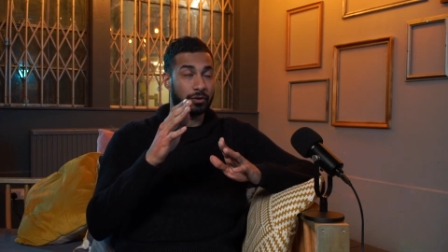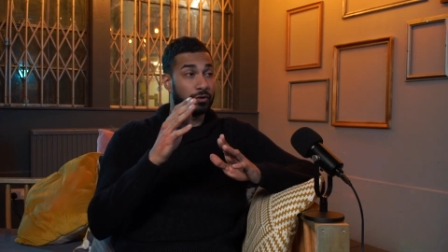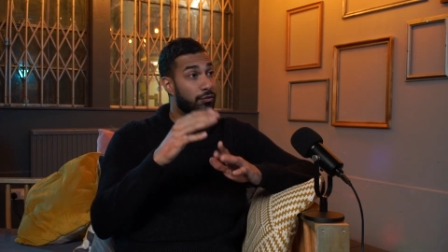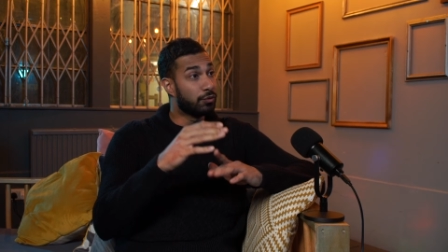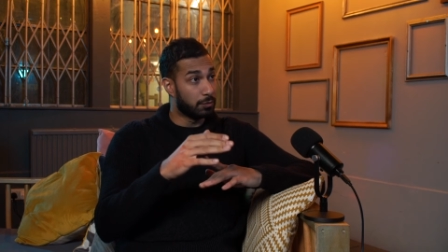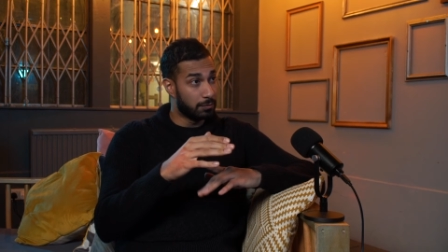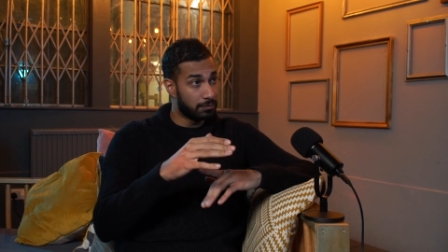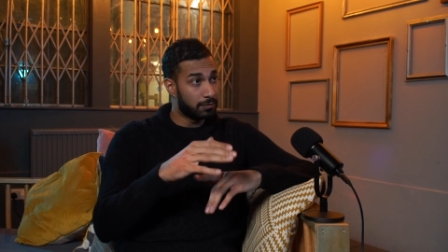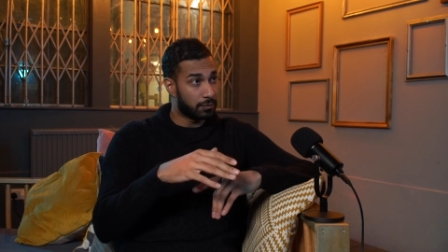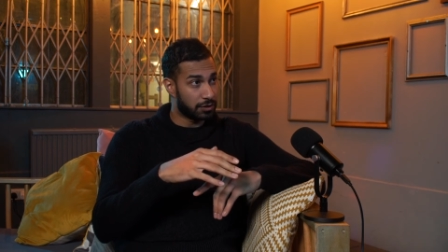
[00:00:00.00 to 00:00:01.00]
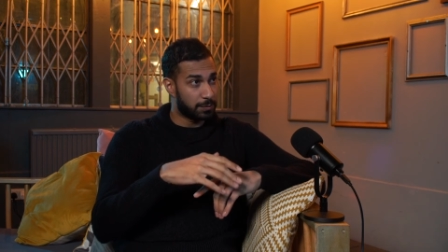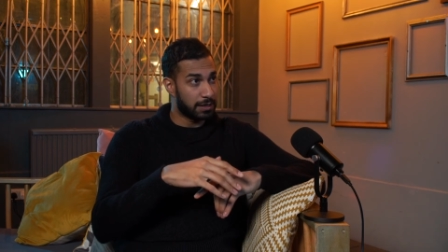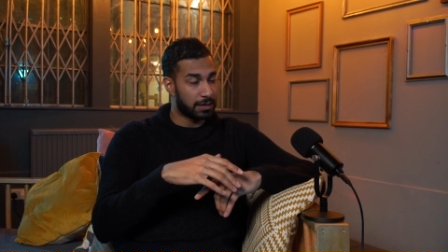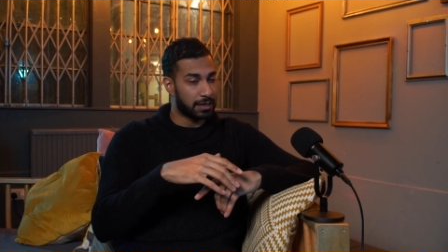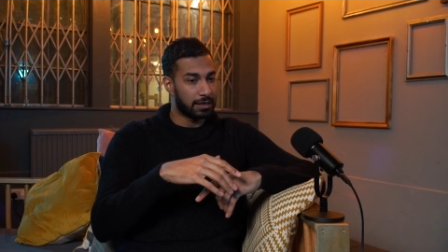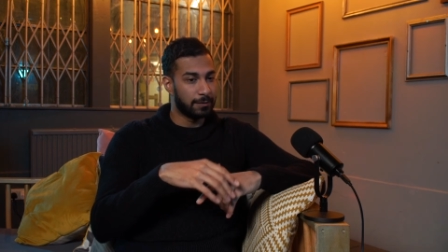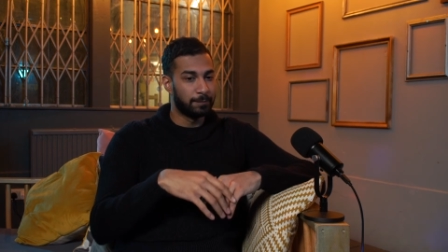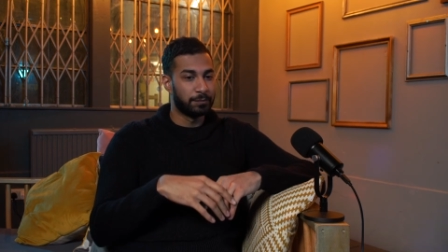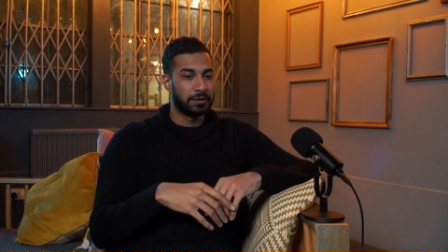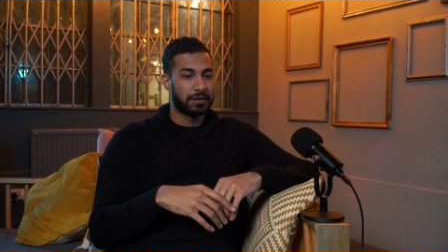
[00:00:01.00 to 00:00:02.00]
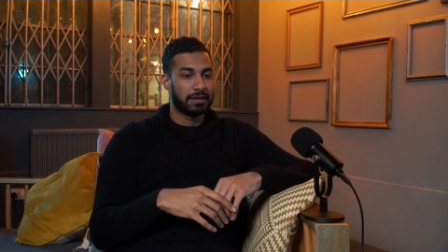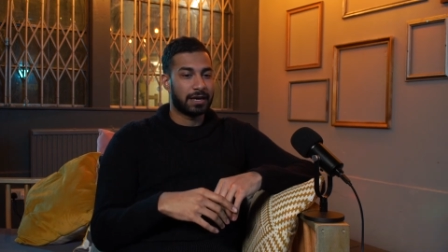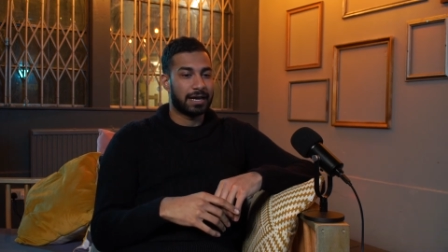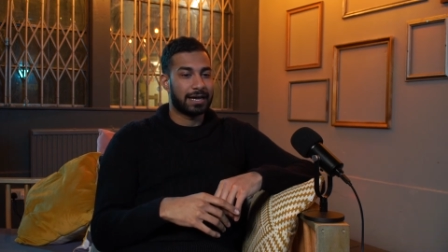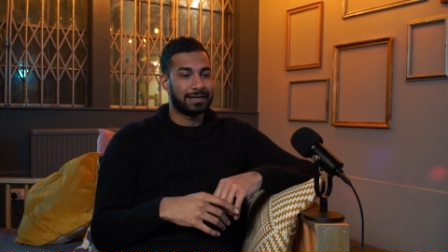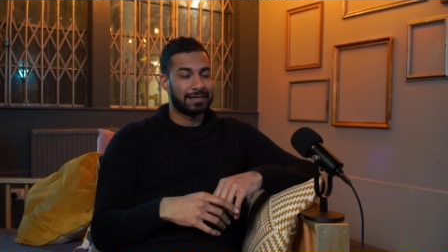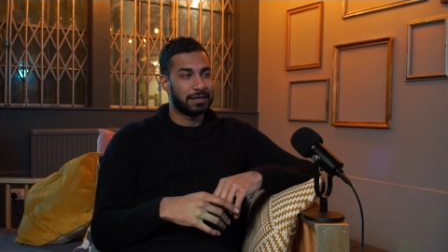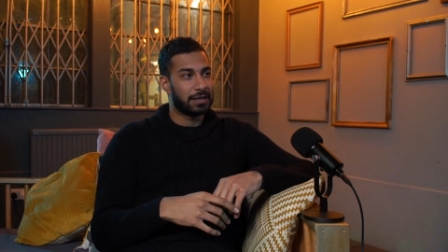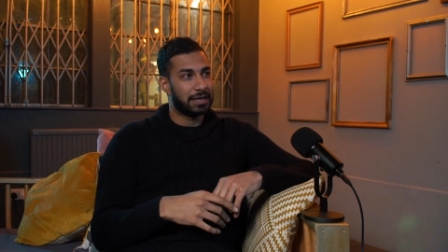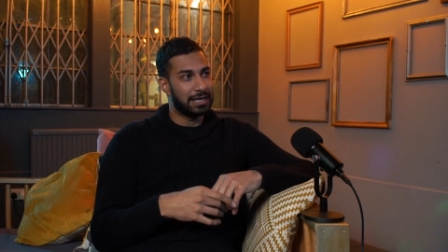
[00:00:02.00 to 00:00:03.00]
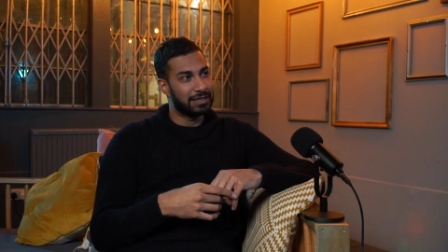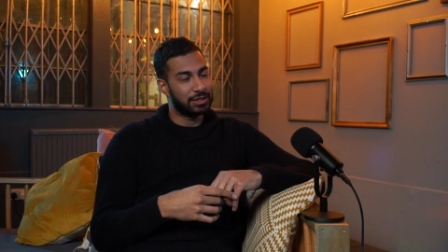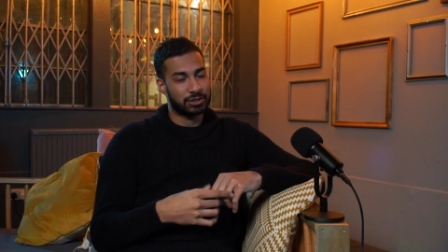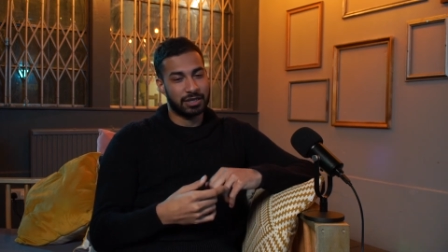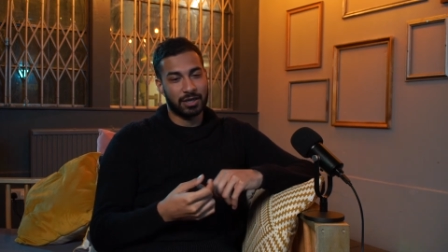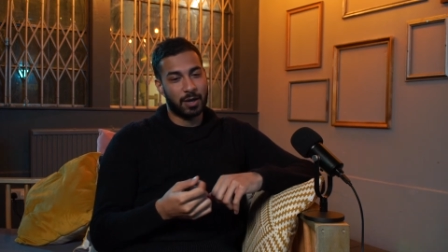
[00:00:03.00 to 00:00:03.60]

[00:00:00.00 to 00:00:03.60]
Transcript: groom was speaking, and he just said,